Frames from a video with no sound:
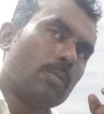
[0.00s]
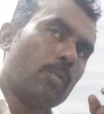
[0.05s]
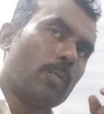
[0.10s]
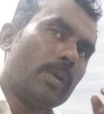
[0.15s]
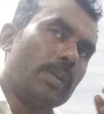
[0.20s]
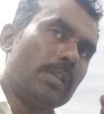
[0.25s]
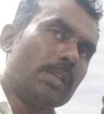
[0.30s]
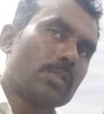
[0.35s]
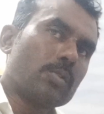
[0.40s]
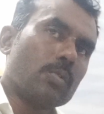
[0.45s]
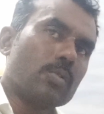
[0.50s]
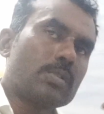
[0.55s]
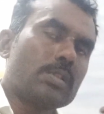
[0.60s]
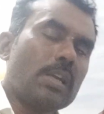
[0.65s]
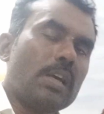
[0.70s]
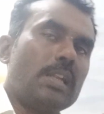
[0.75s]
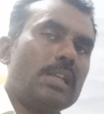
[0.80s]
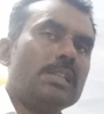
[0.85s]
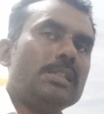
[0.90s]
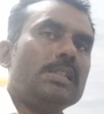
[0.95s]
why the
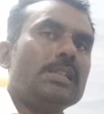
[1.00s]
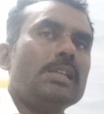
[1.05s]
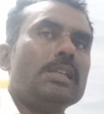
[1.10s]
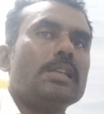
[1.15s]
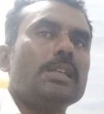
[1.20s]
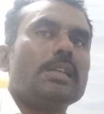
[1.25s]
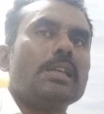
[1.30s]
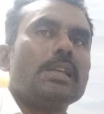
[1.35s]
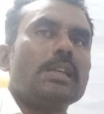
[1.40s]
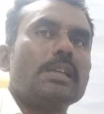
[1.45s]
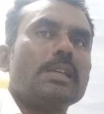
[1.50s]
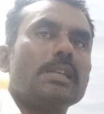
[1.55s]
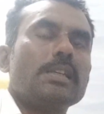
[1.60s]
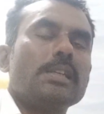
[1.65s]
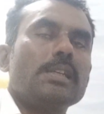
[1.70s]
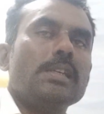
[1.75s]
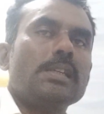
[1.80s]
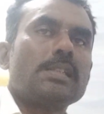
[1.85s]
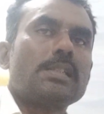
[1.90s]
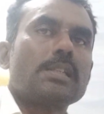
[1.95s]
sociology
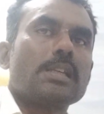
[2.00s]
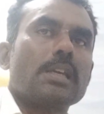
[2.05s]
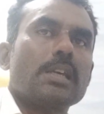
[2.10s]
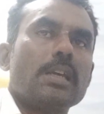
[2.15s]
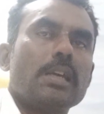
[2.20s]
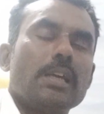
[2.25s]
is